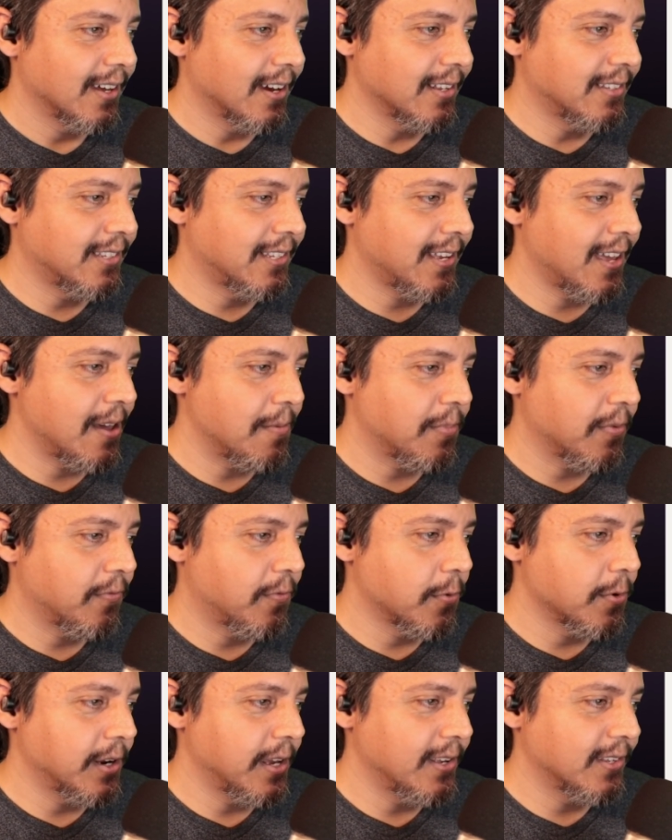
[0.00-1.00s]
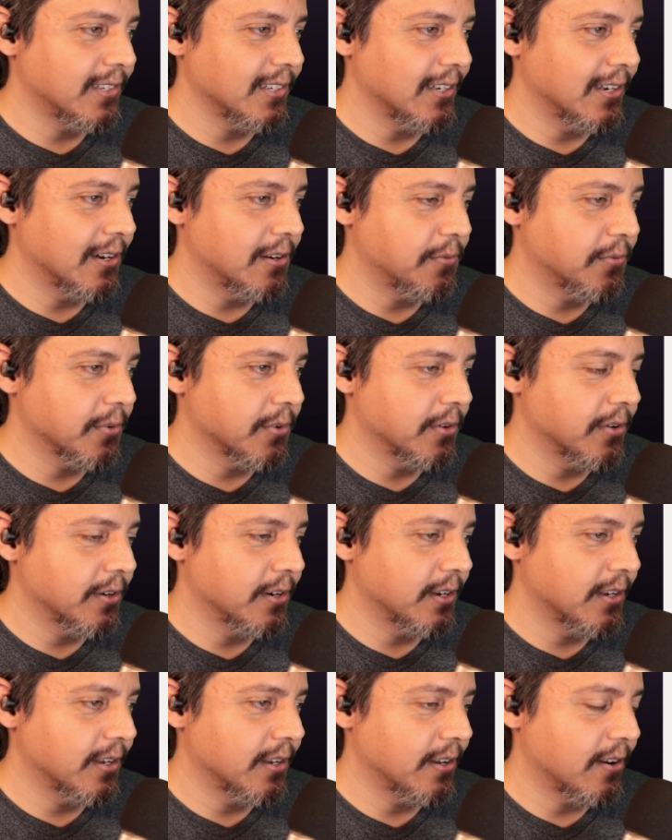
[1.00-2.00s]
A temp 4 days ago
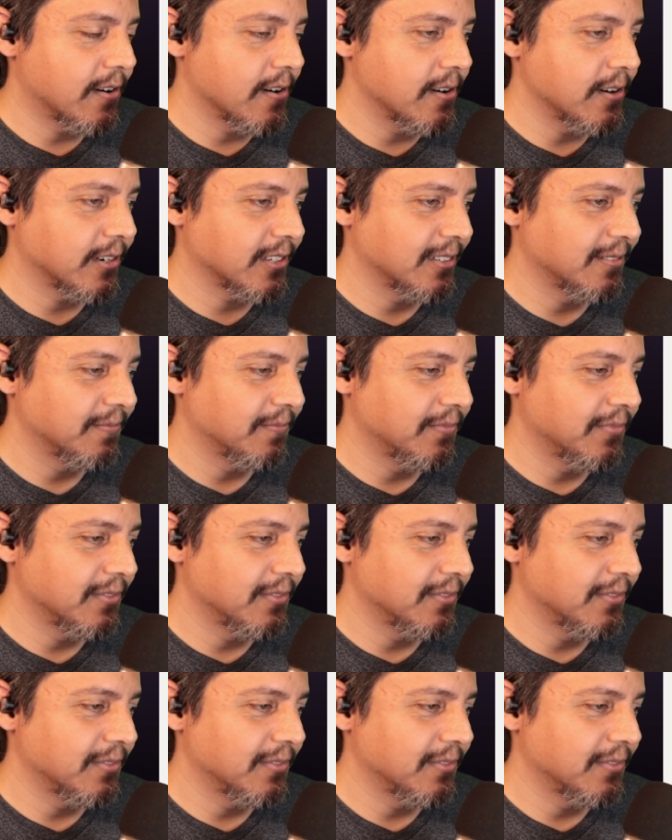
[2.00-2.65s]
for art.